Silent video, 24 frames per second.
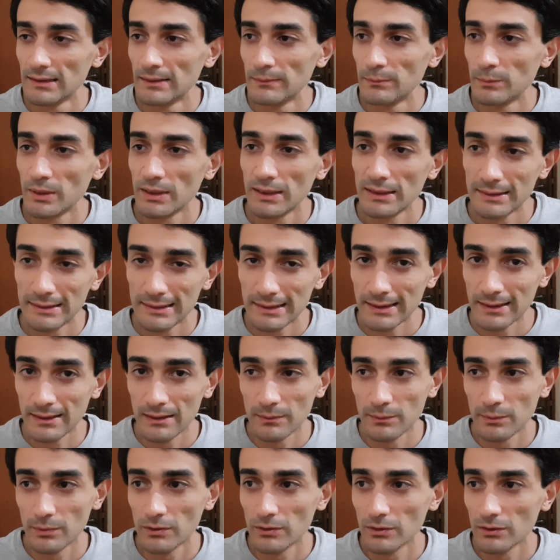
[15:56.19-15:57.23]
But in
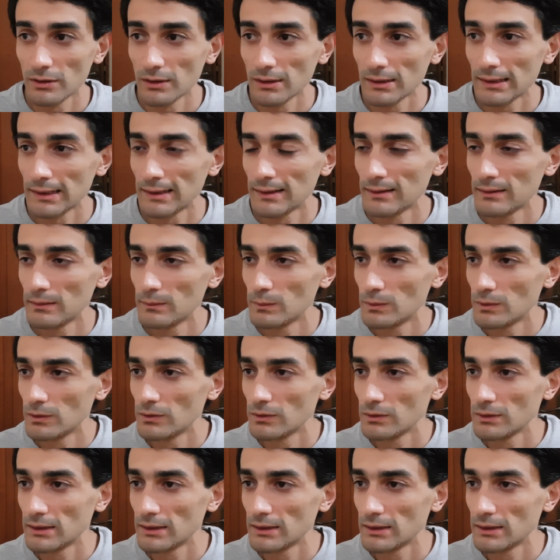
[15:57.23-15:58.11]
Singapore, not anymore.